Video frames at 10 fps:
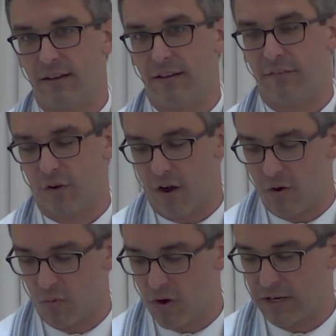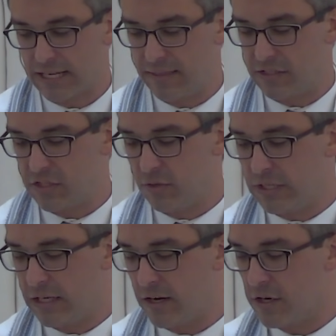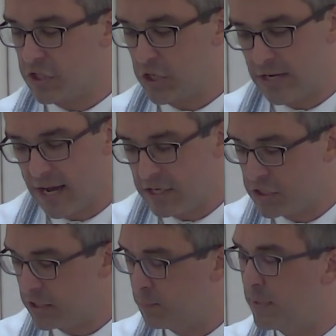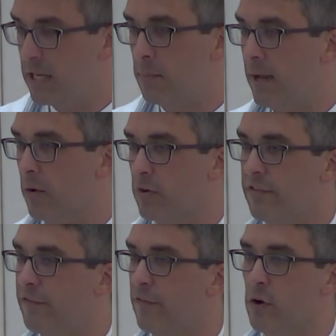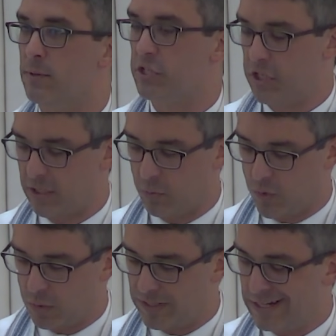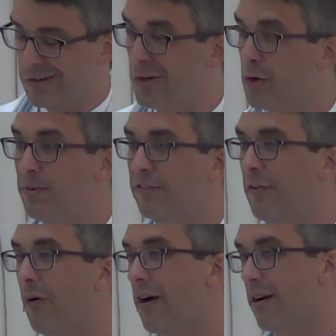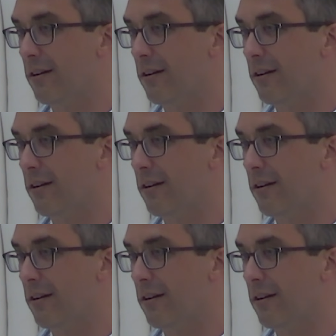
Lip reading: For our work in this new year should not just be about refurbishing what we knew before,